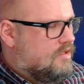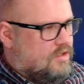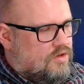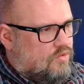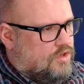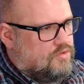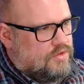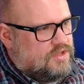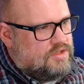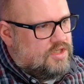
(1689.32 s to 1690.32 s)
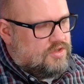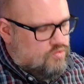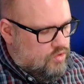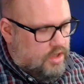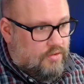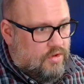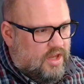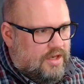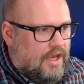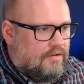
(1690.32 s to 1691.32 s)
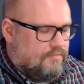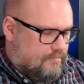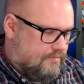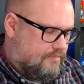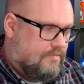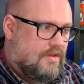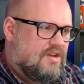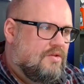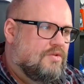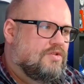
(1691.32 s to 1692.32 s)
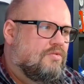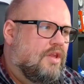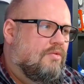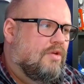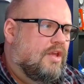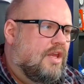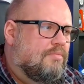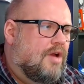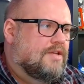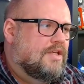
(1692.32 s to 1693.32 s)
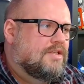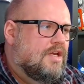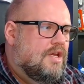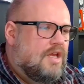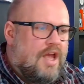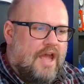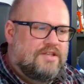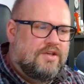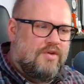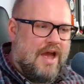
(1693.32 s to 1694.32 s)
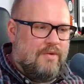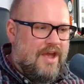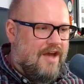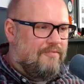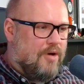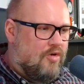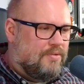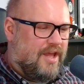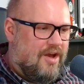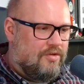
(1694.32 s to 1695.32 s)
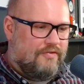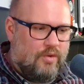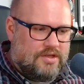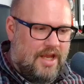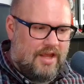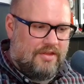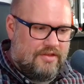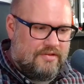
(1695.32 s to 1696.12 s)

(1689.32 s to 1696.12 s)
which was just really, really neat. It was a really, really neat process. And so now we have Pope Leo XIV.